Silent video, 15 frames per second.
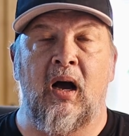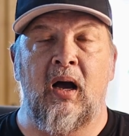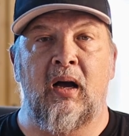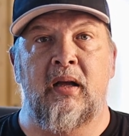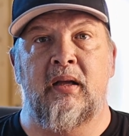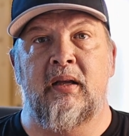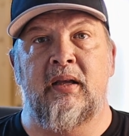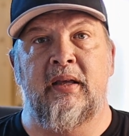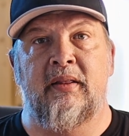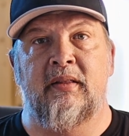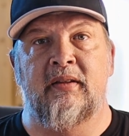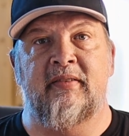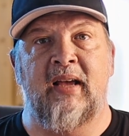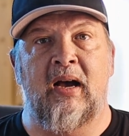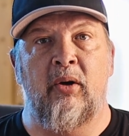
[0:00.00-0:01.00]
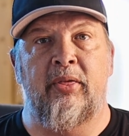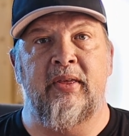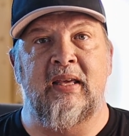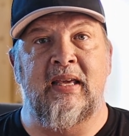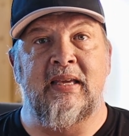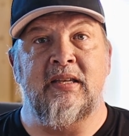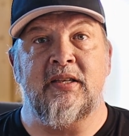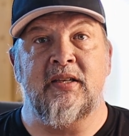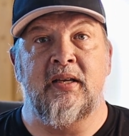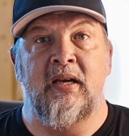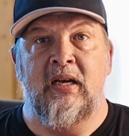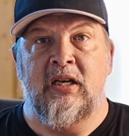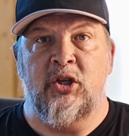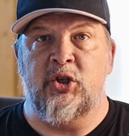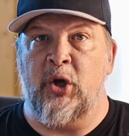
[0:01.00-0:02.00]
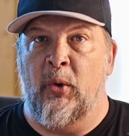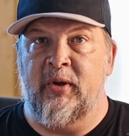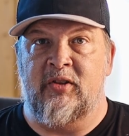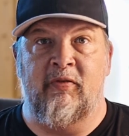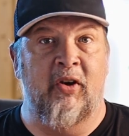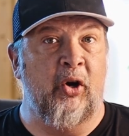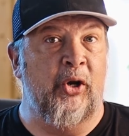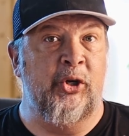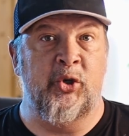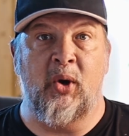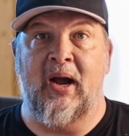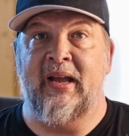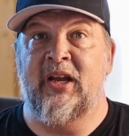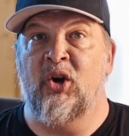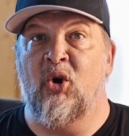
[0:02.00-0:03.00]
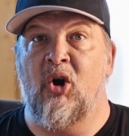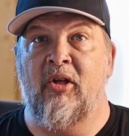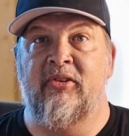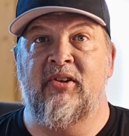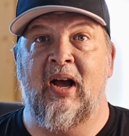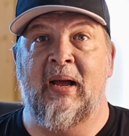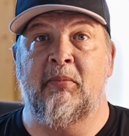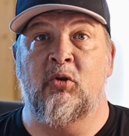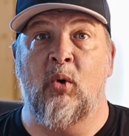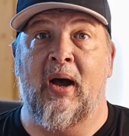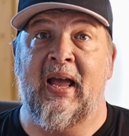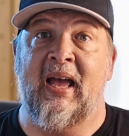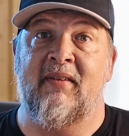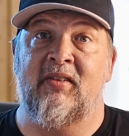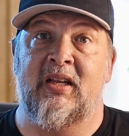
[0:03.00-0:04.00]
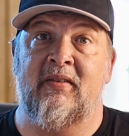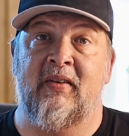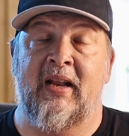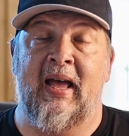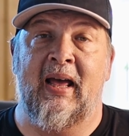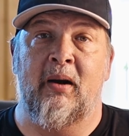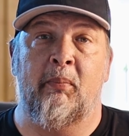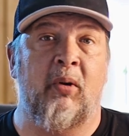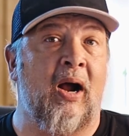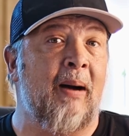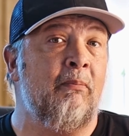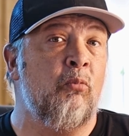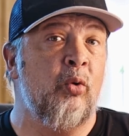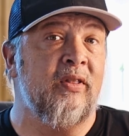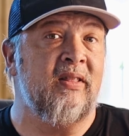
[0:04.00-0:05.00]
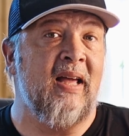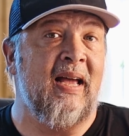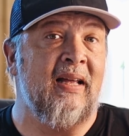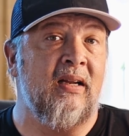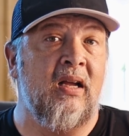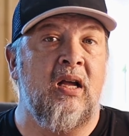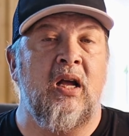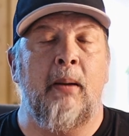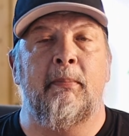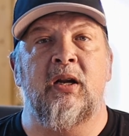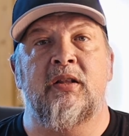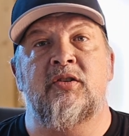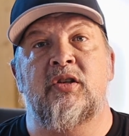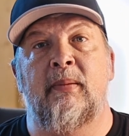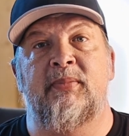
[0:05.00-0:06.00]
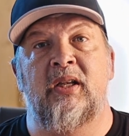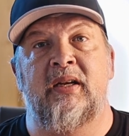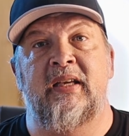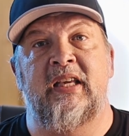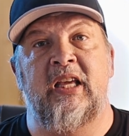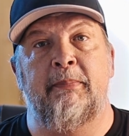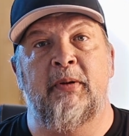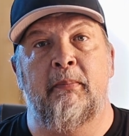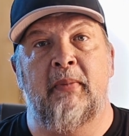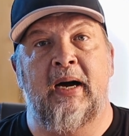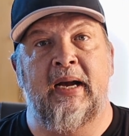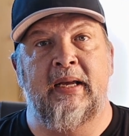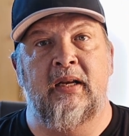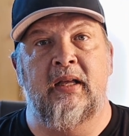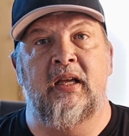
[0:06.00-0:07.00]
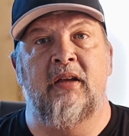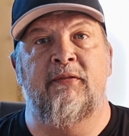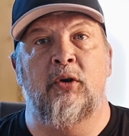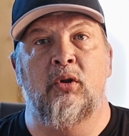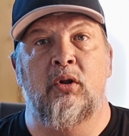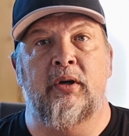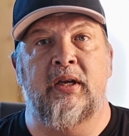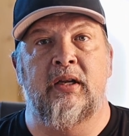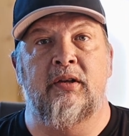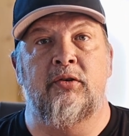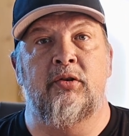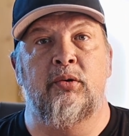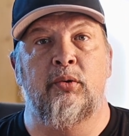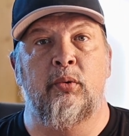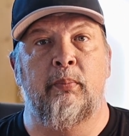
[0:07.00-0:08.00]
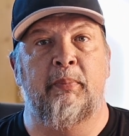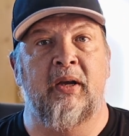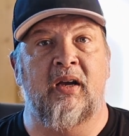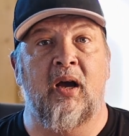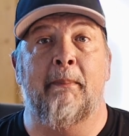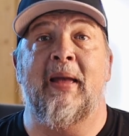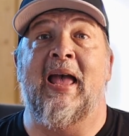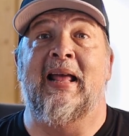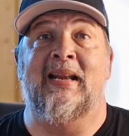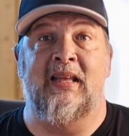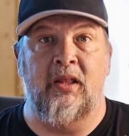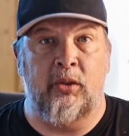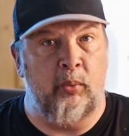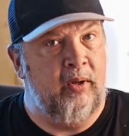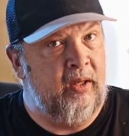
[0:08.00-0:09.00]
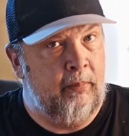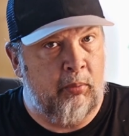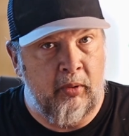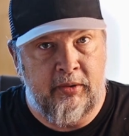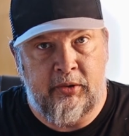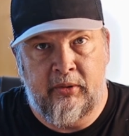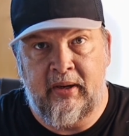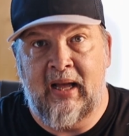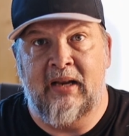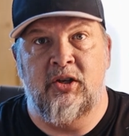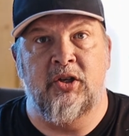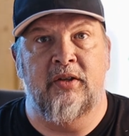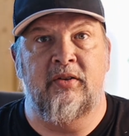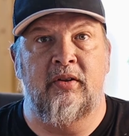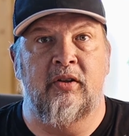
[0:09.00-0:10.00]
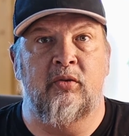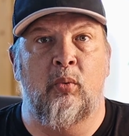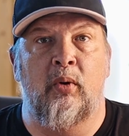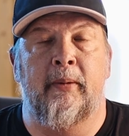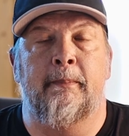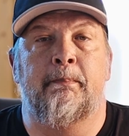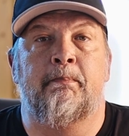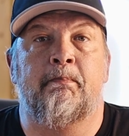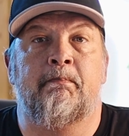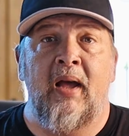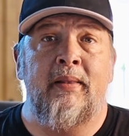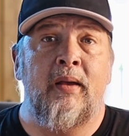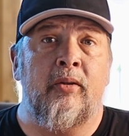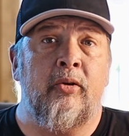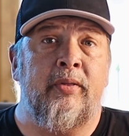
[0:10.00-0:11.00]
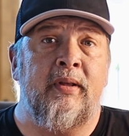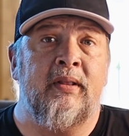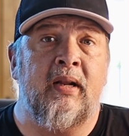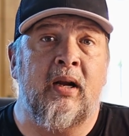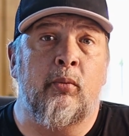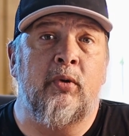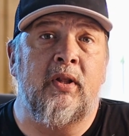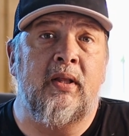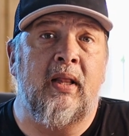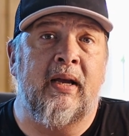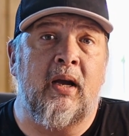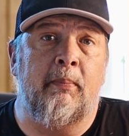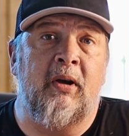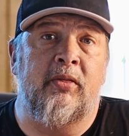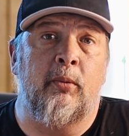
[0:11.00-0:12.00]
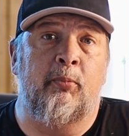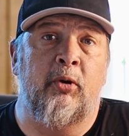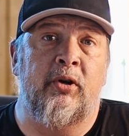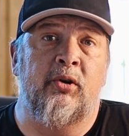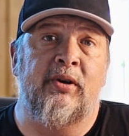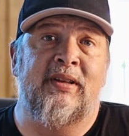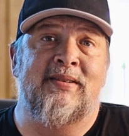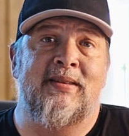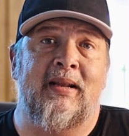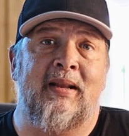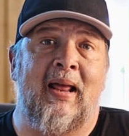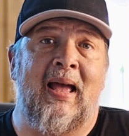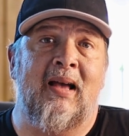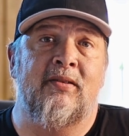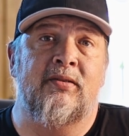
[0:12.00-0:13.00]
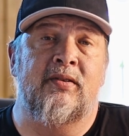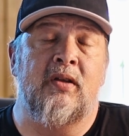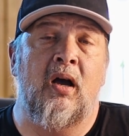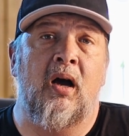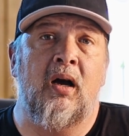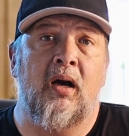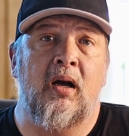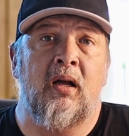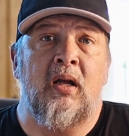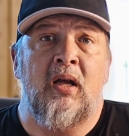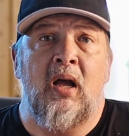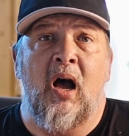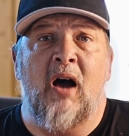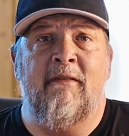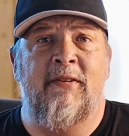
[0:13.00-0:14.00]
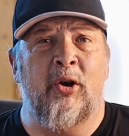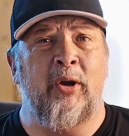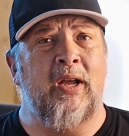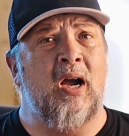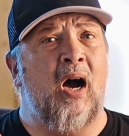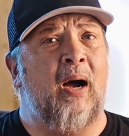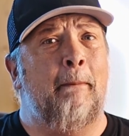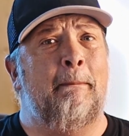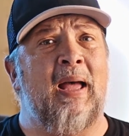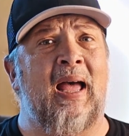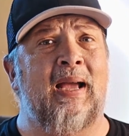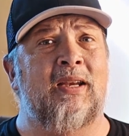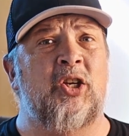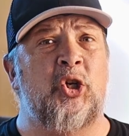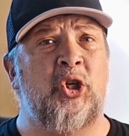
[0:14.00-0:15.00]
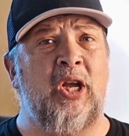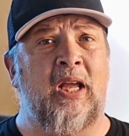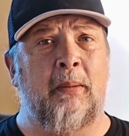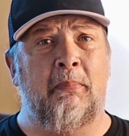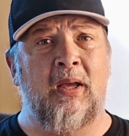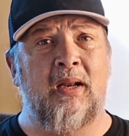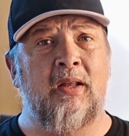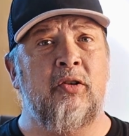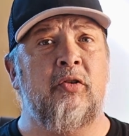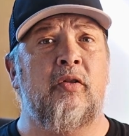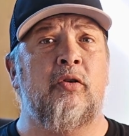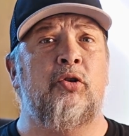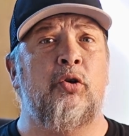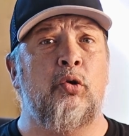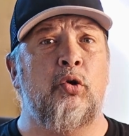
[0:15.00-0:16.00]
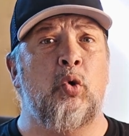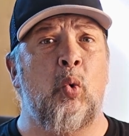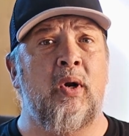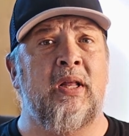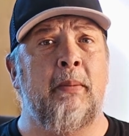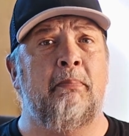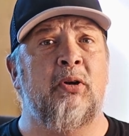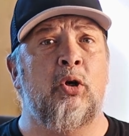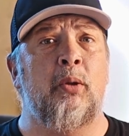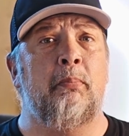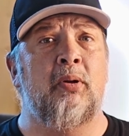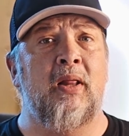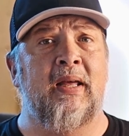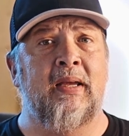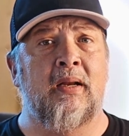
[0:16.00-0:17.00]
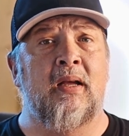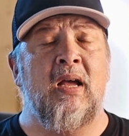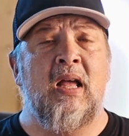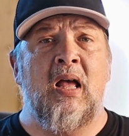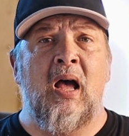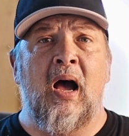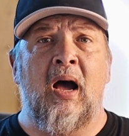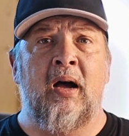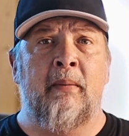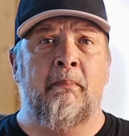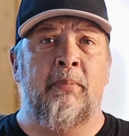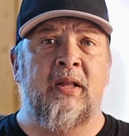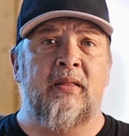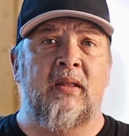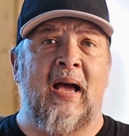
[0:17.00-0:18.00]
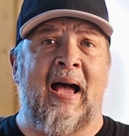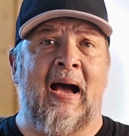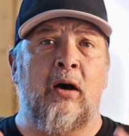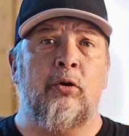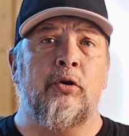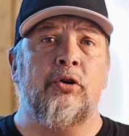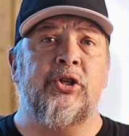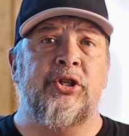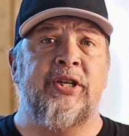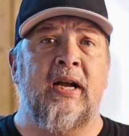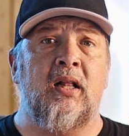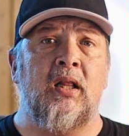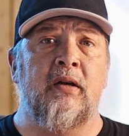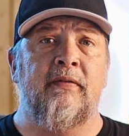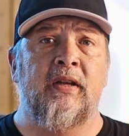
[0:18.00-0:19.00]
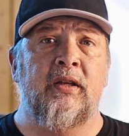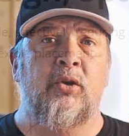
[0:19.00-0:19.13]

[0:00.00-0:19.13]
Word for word: uh, in the southeast, so it's very dry here all the time, so I haven't even had a problem with that, but it's something to keep in mind if you're looking to pick up any three D printer, not just this one. And the other thing that I really like about the printer is that it has uh, a very compact shape. It is the two twenty build plate, um, but the outer shell of